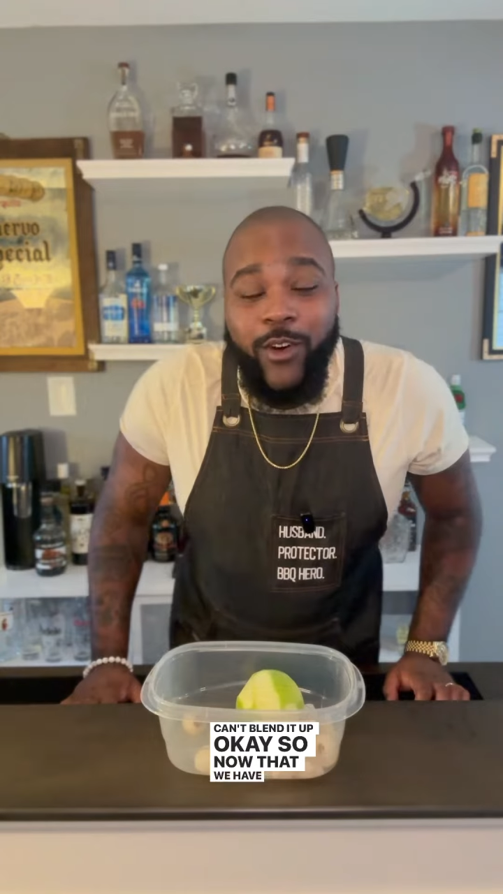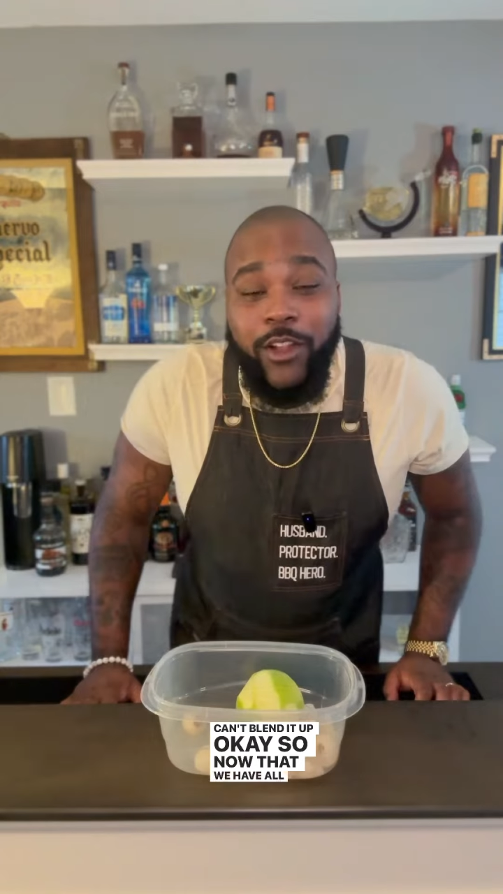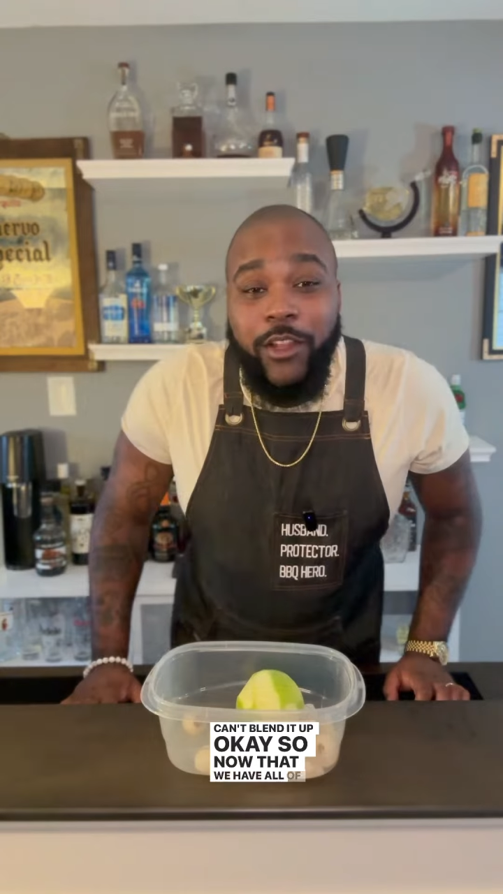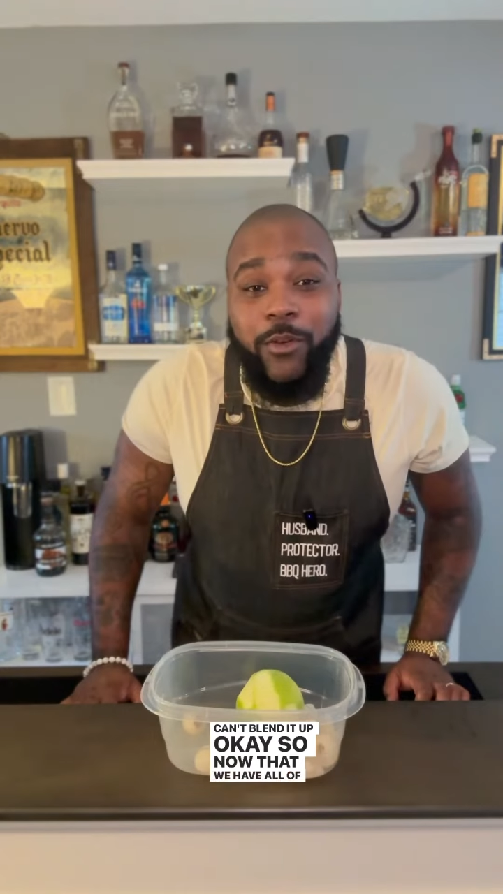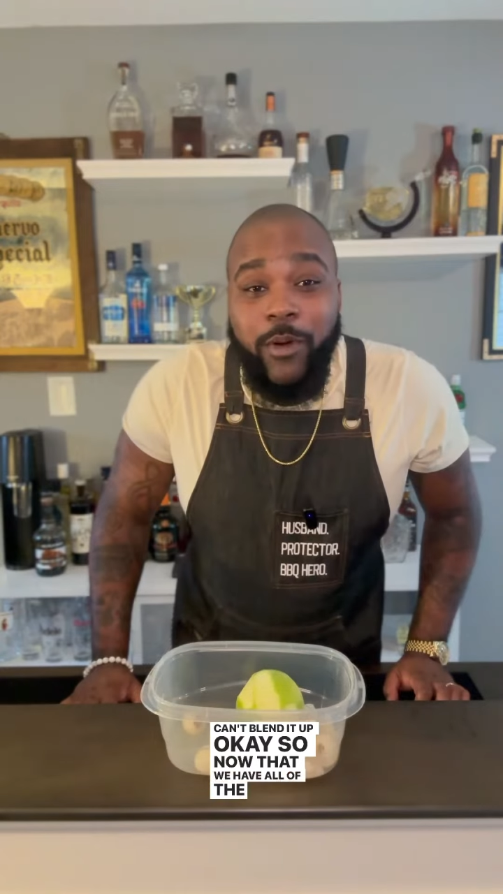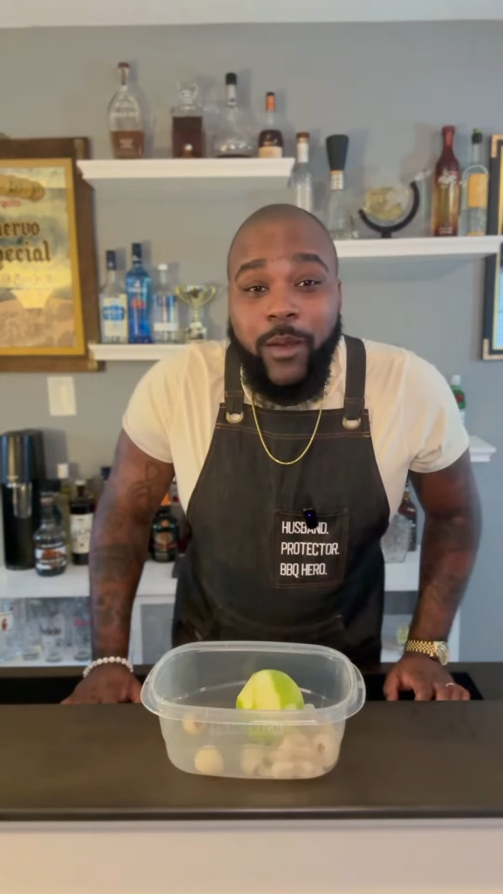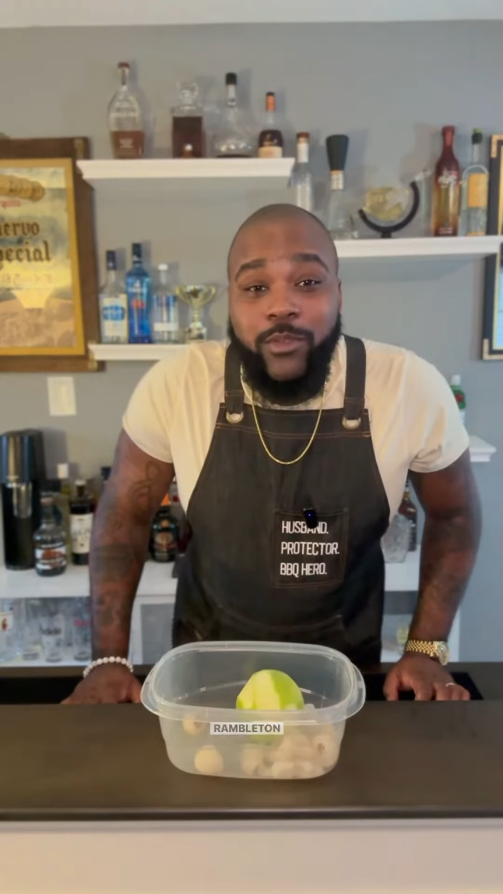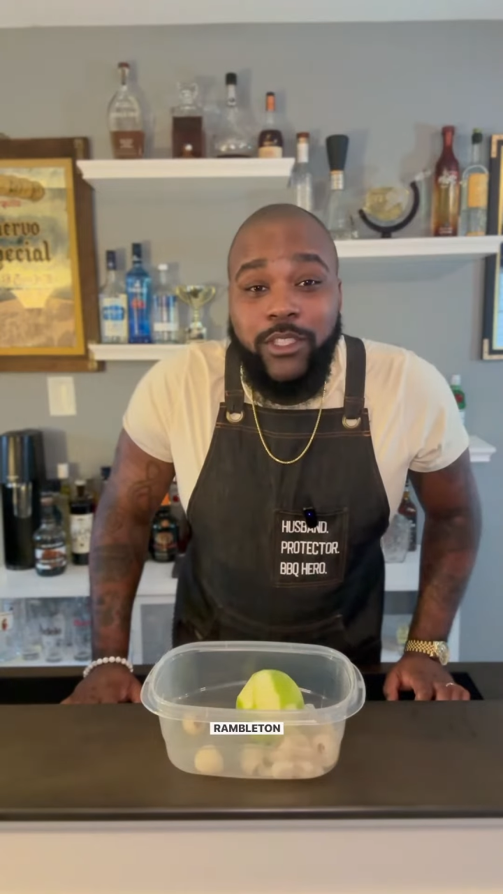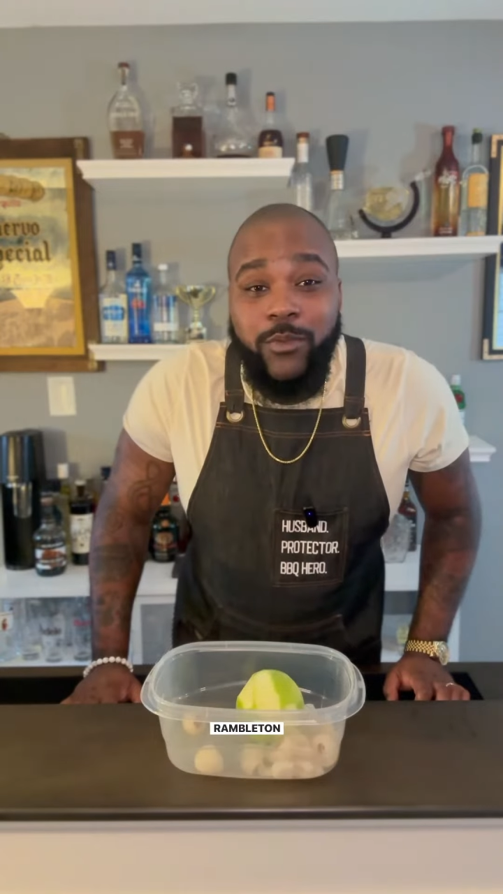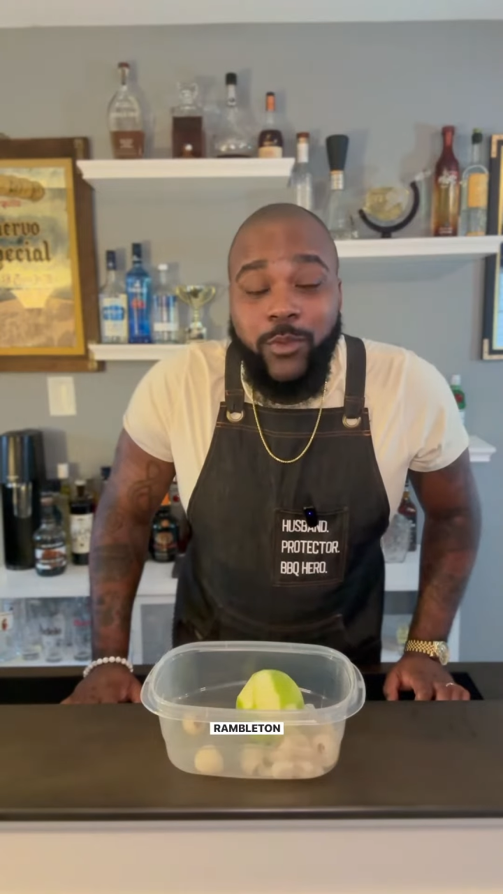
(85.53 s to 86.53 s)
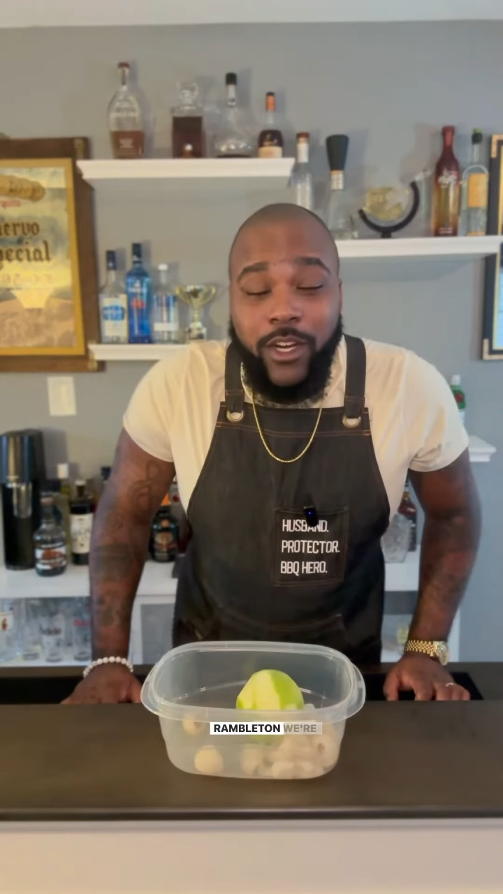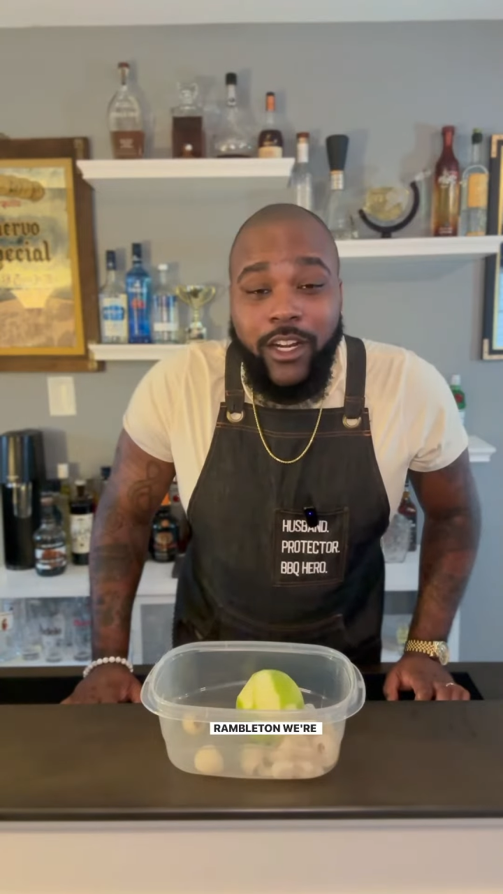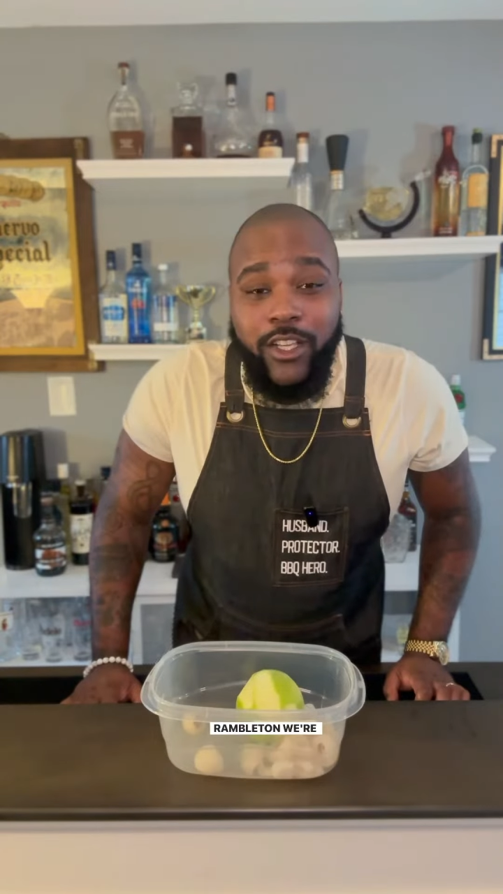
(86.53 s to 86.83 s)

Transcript: all of the Rambutan we're gonna